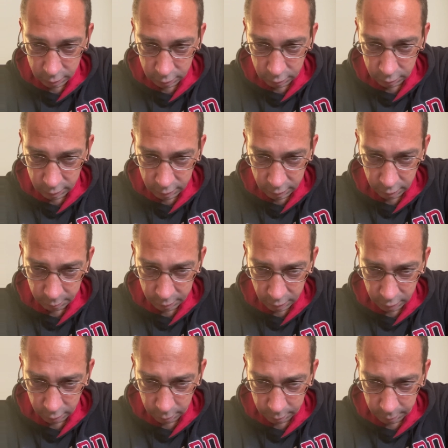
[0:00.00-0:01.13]
You did tell me a
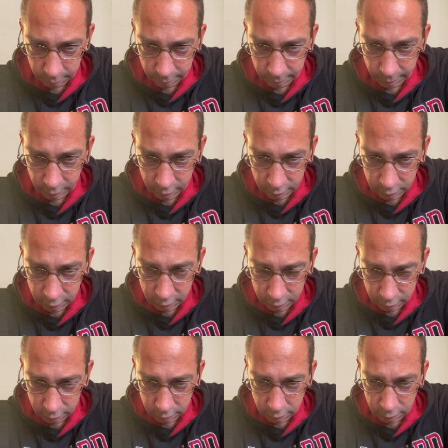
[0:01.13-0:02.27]
little bit about it, and he
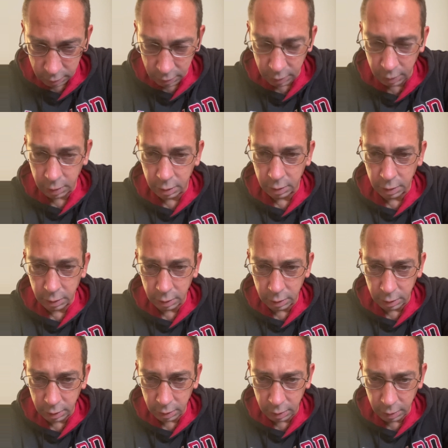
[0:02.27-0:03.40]
did.
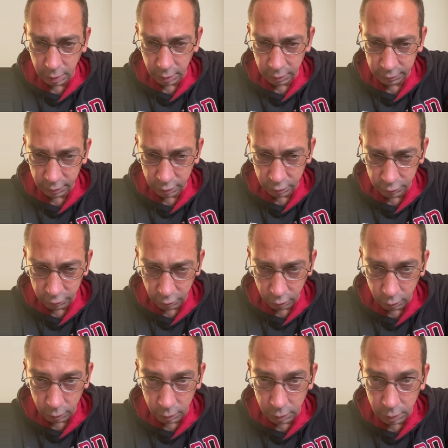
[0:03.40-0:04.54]
I said, so